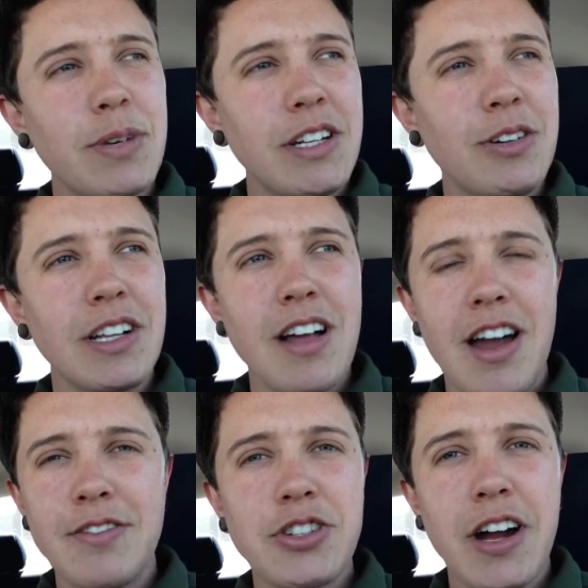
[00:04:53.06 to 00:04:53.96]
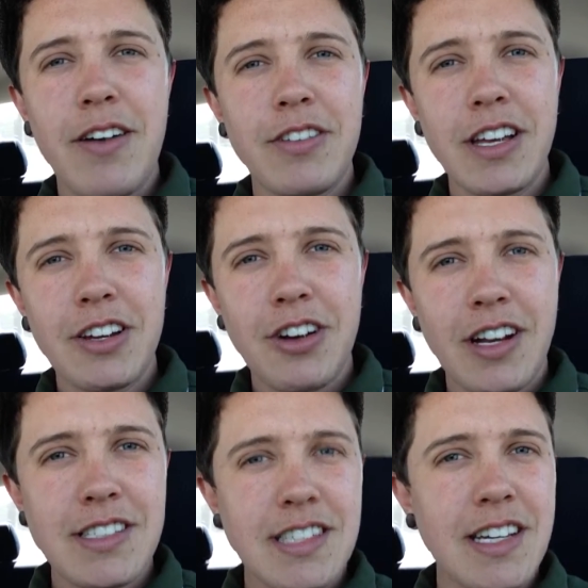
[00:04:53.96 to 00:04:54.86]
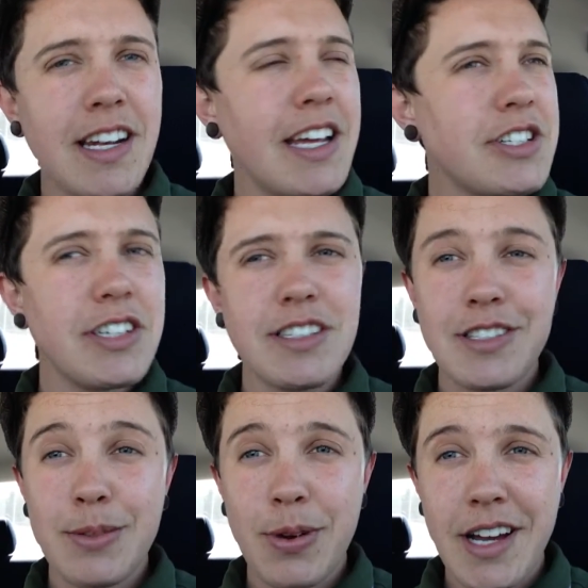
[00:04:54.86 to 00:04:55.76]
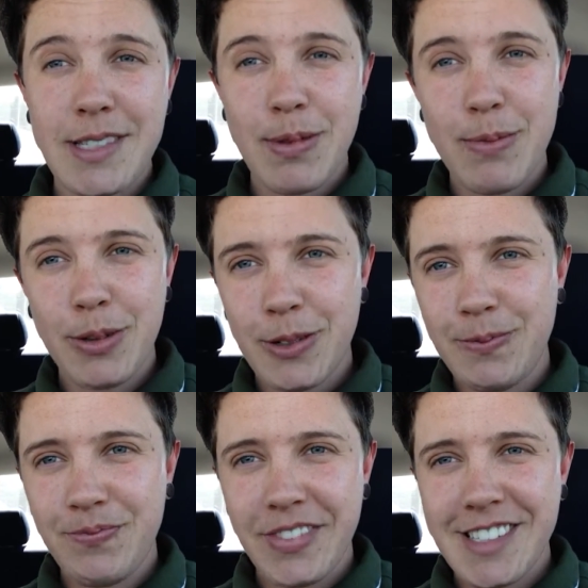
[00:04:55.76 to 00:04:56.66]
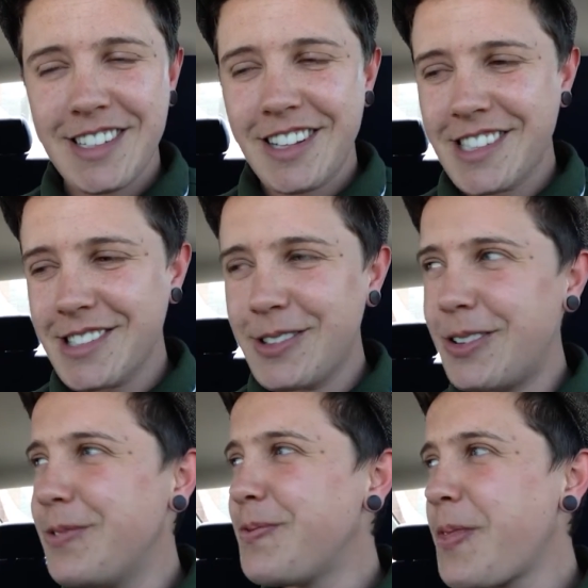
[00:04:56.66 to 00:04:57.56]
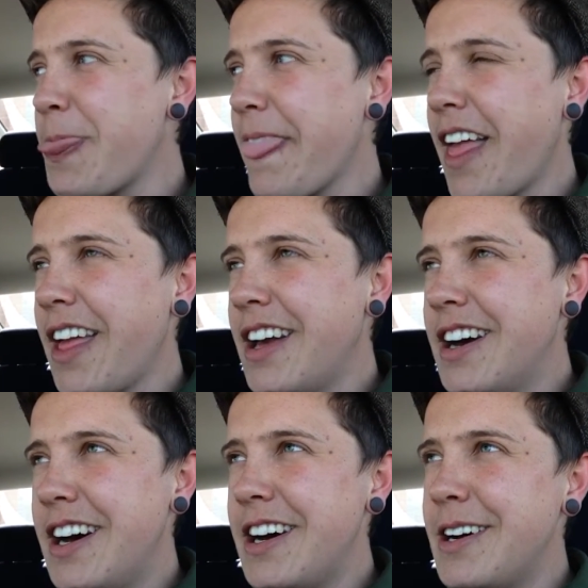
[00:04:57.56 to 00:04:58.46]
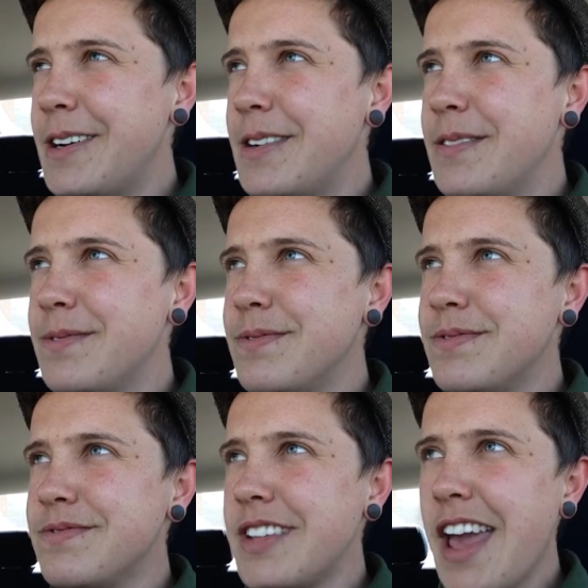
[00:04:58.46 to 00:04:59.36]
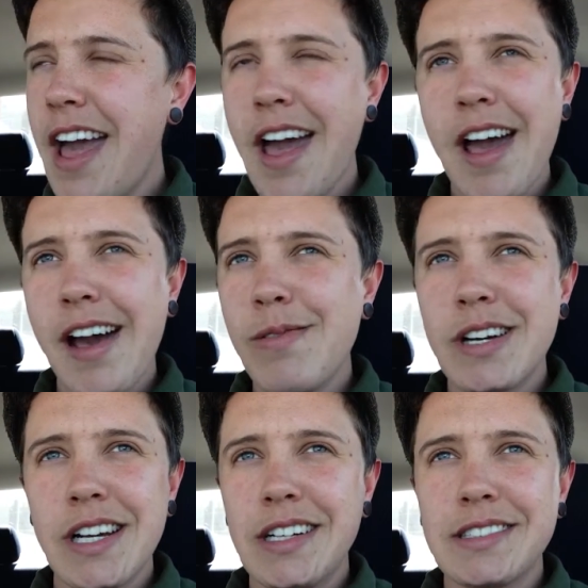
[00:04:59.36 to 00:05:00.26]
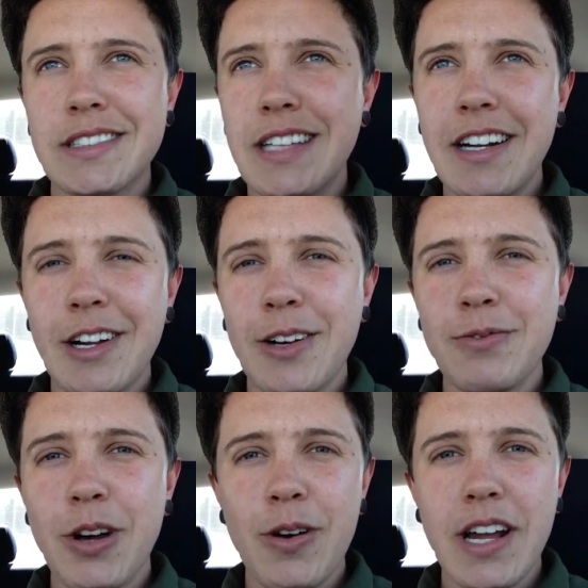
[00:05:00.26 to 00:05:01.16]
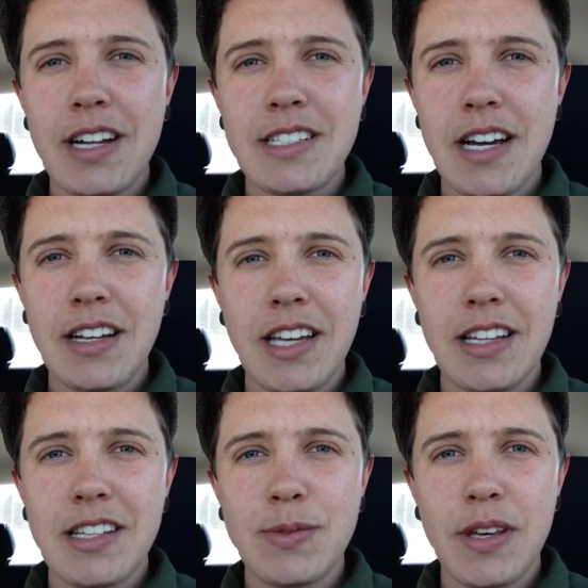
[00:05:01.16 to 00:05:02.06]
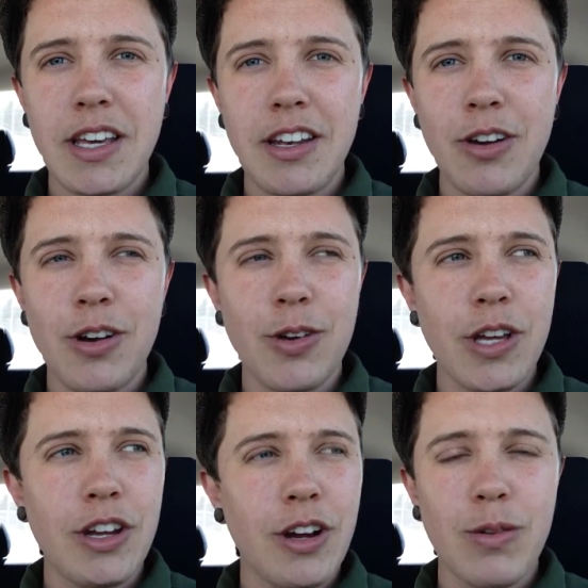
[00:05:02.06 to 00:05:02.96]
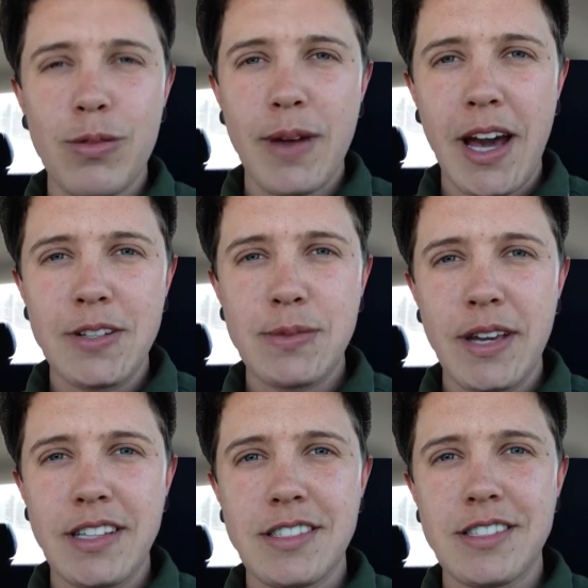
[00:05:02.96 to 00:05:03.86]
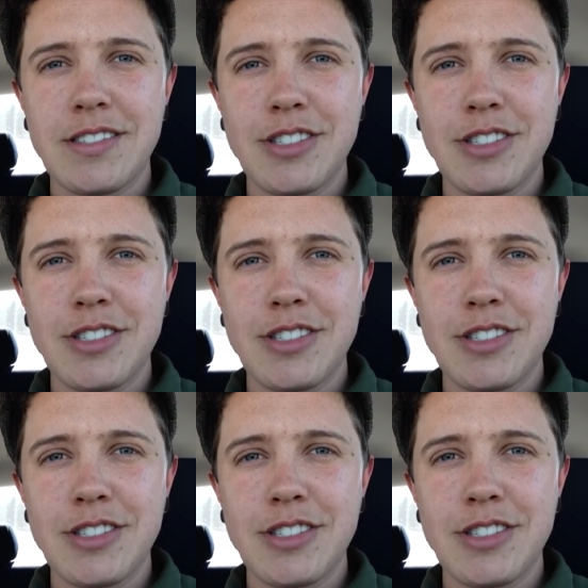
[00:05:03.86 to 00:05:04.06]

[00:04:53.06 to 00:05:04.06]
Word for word: been doing a lot of traveling across the nation to surprise people. So that's cool. Um, yeah, what else? I don't know. Going out of town again this weekend, going to a yurt with my housemates.